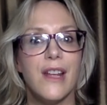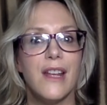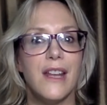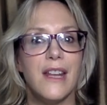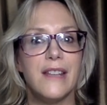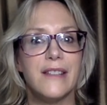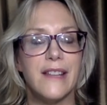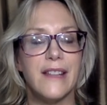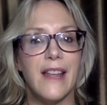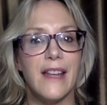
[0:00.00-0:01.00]
And he
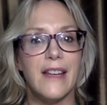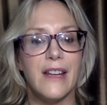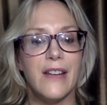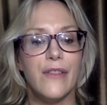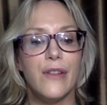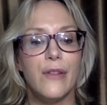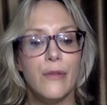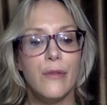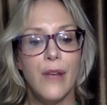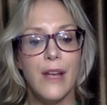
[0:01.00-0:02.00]
said that if
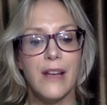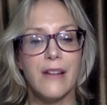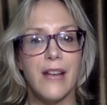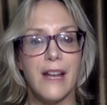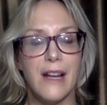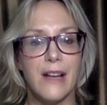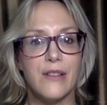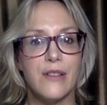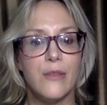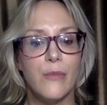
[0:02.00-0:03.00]
you could get a
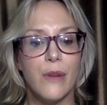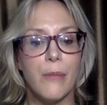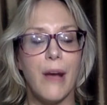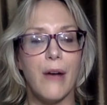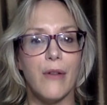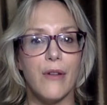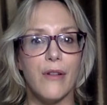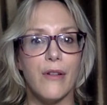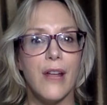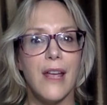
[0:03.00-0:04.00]
turmeric powder,